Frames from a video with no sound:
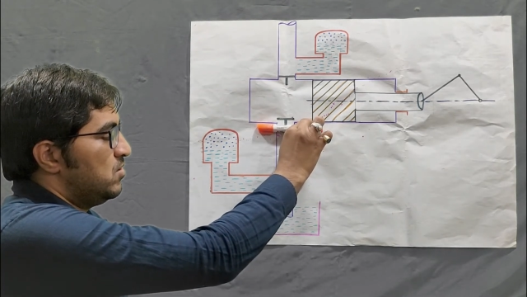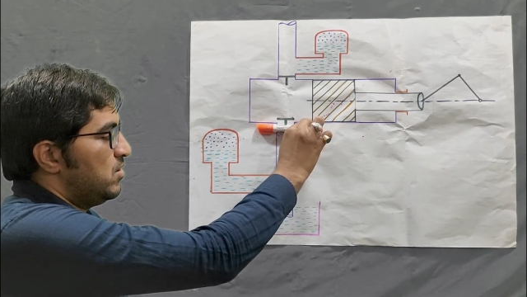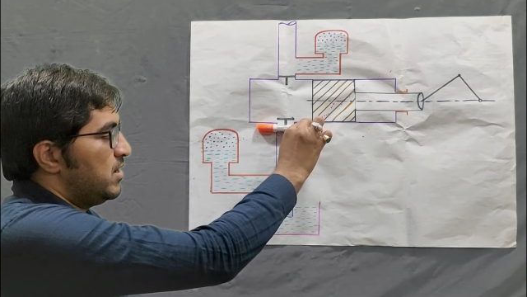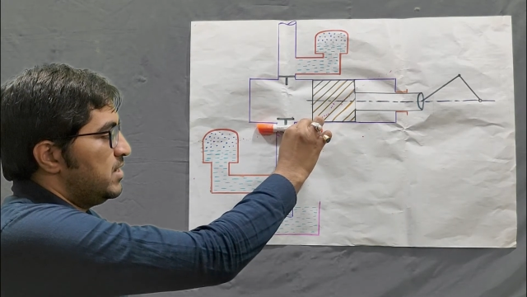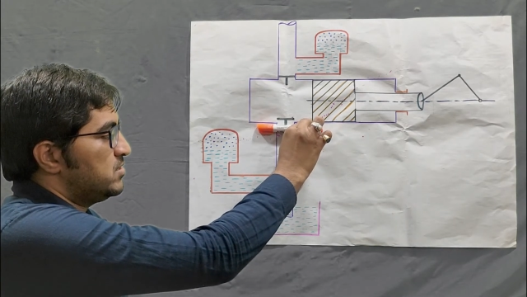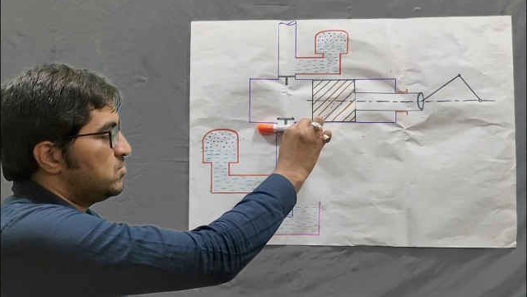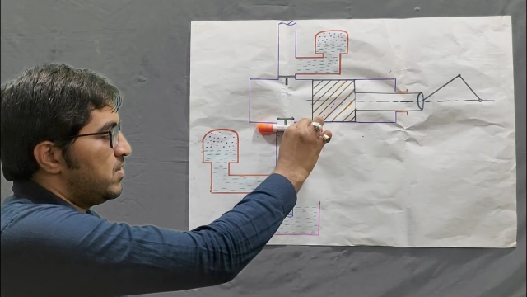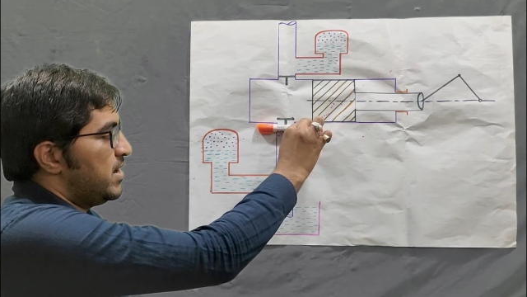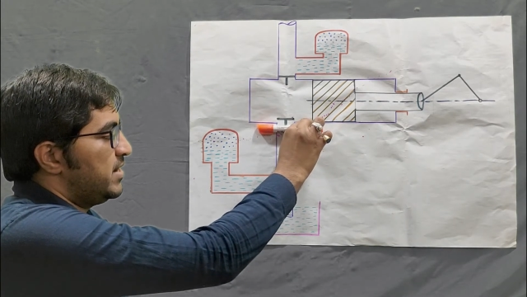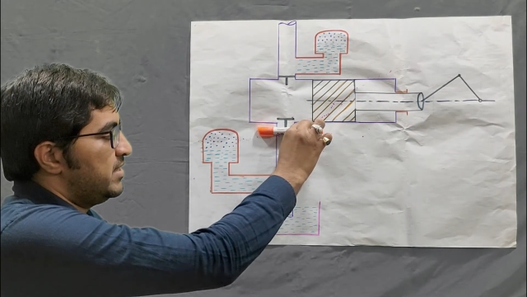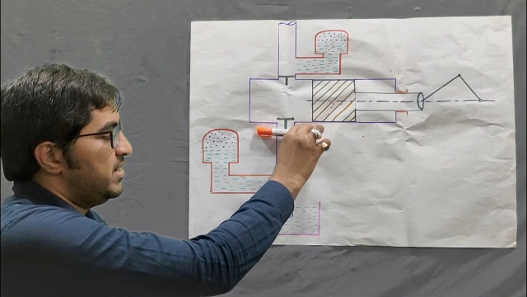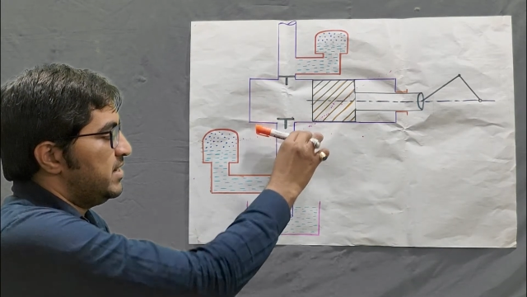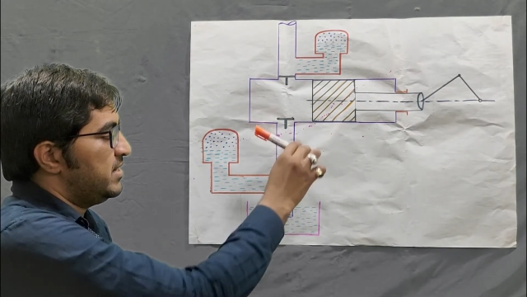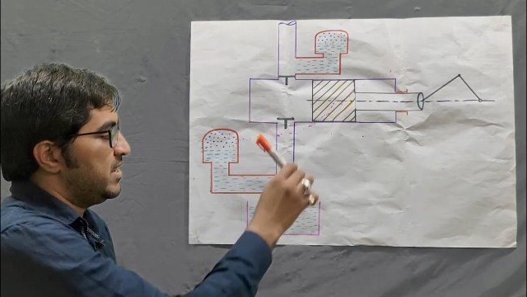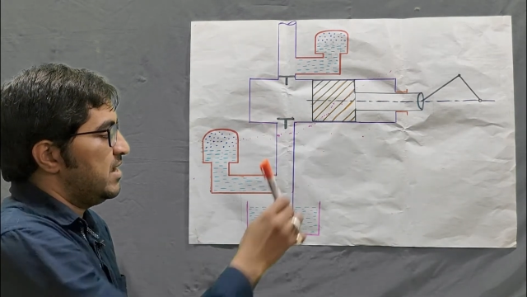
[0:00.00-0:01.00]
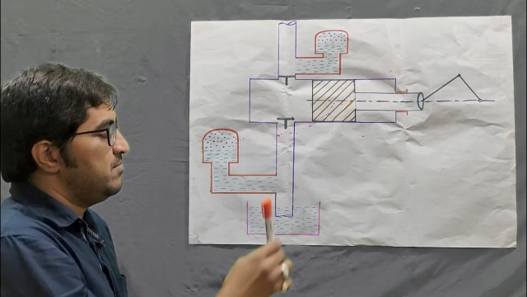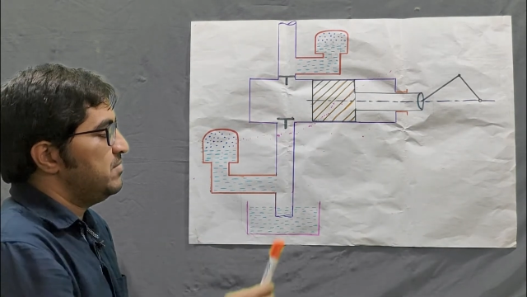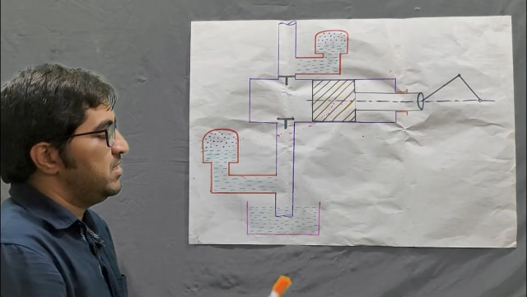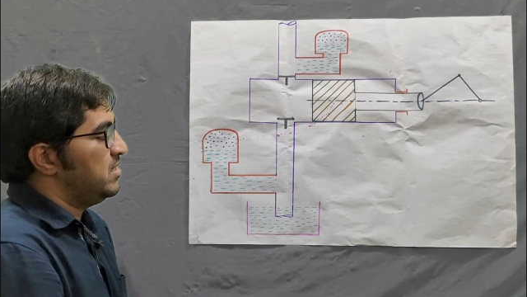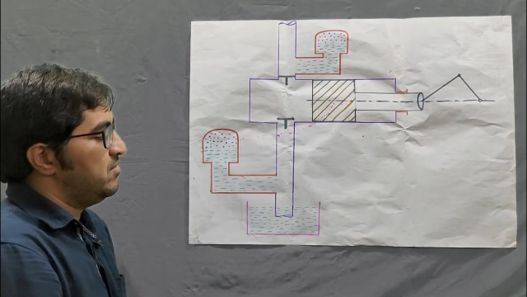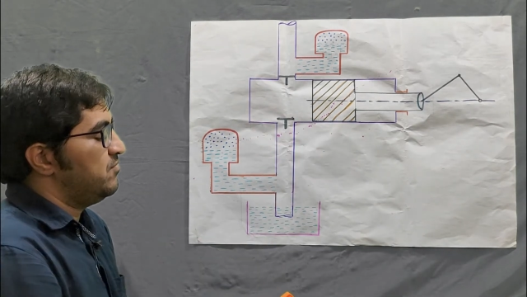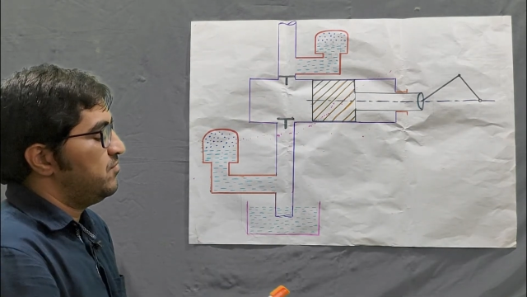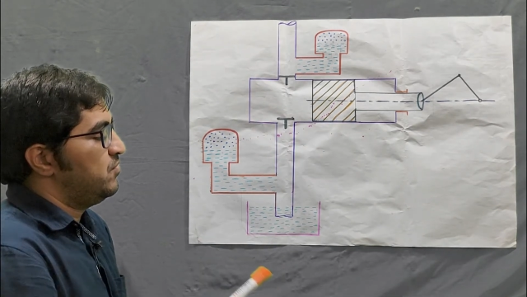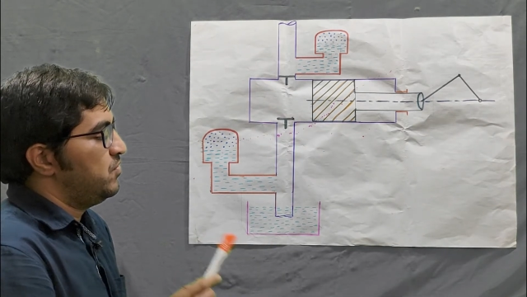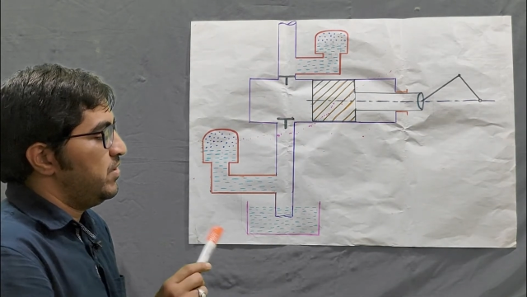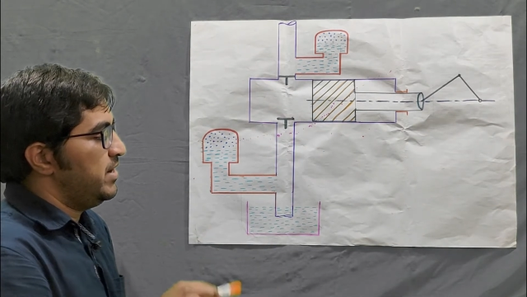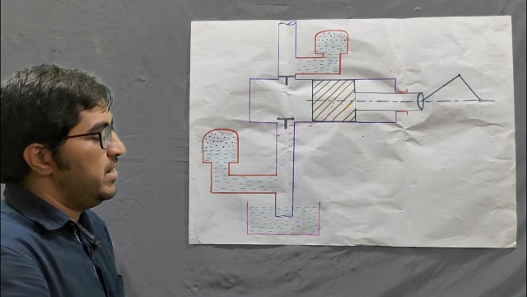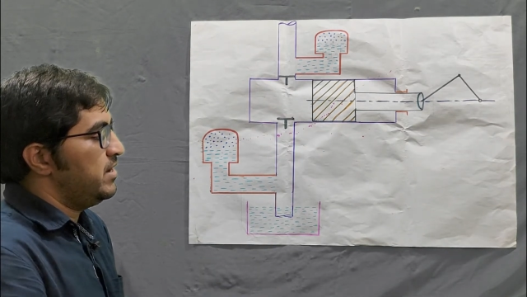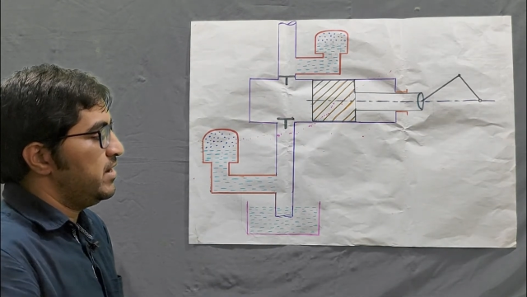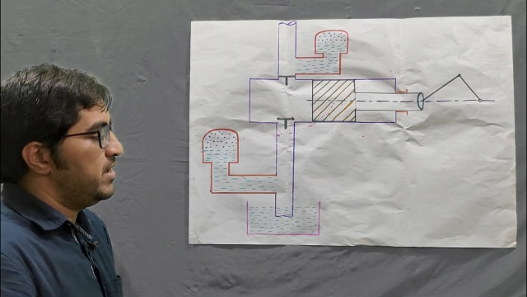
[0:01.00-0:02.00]
Okay, so at that time the
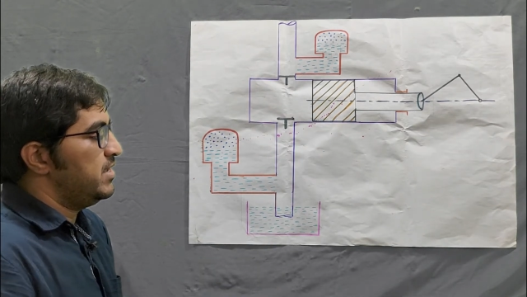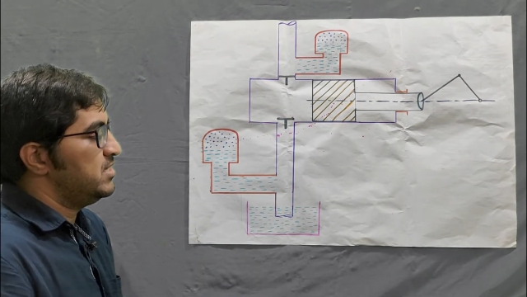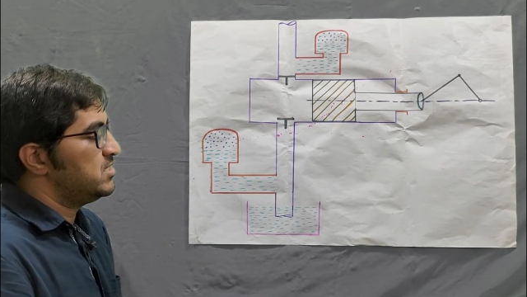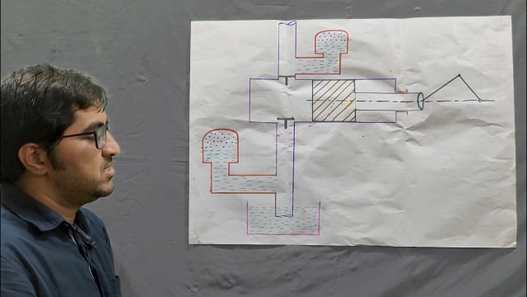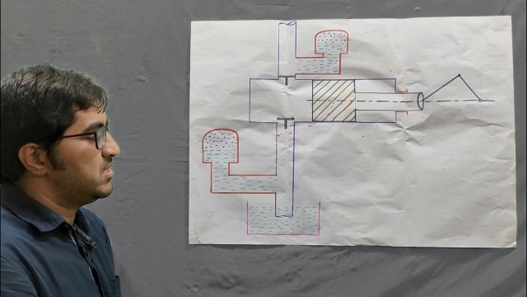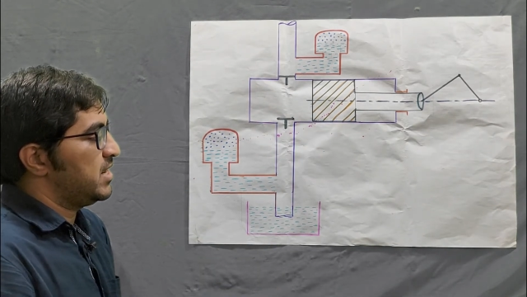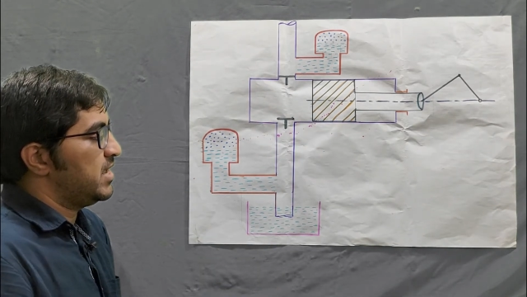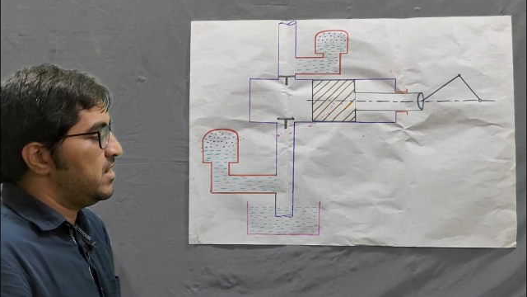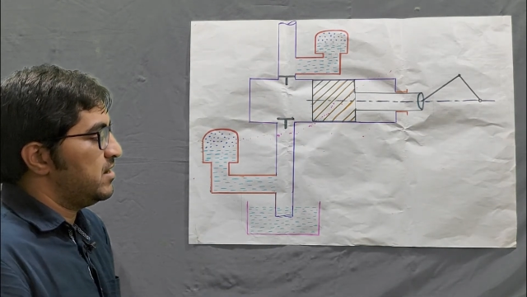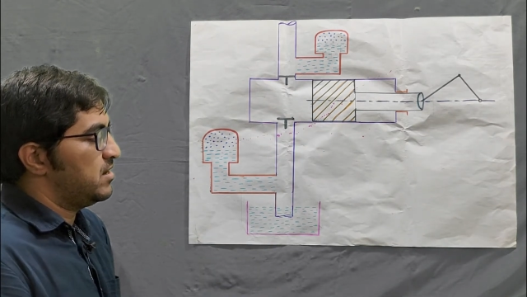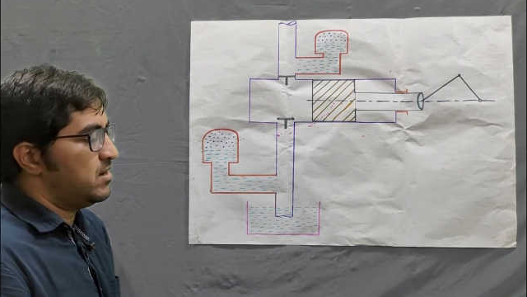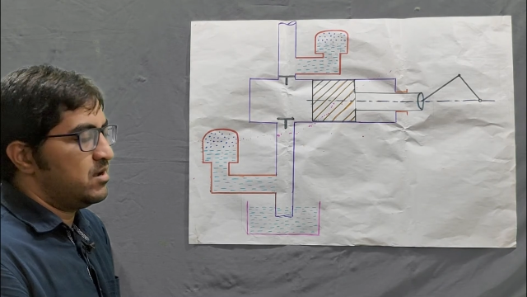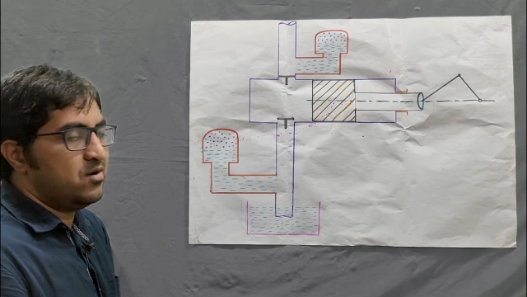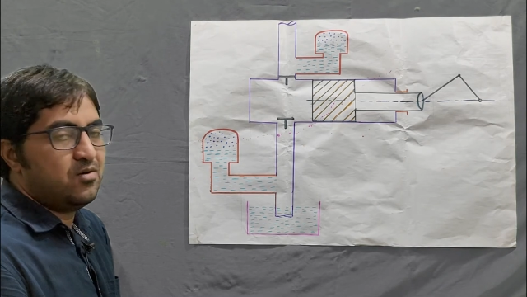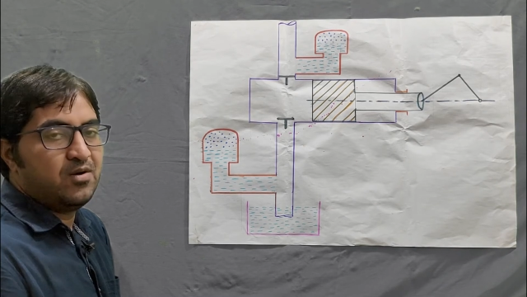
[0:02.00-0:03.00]
fluid is taken